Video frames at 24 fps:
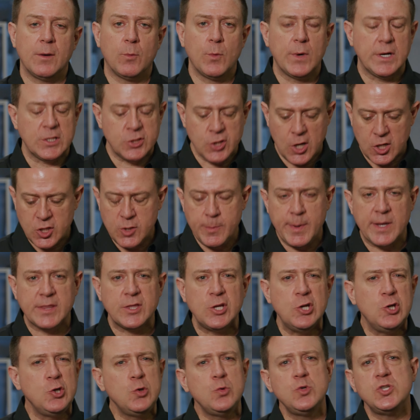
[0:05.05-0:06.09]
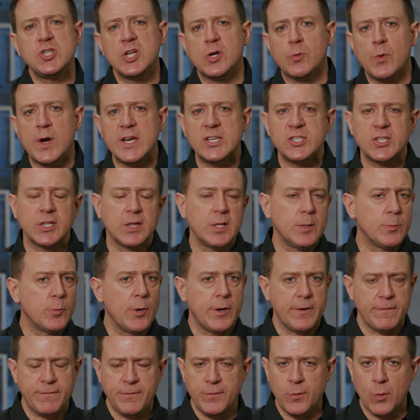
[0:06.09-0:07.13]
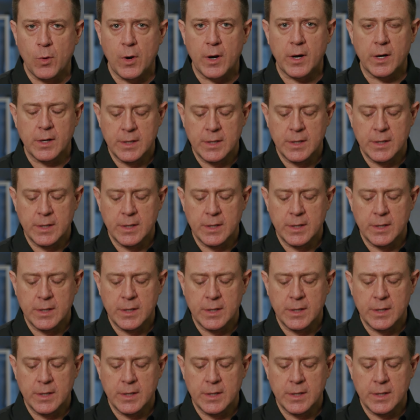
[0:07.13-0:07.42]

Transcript: I want to talk to you about the new generation Liberator four.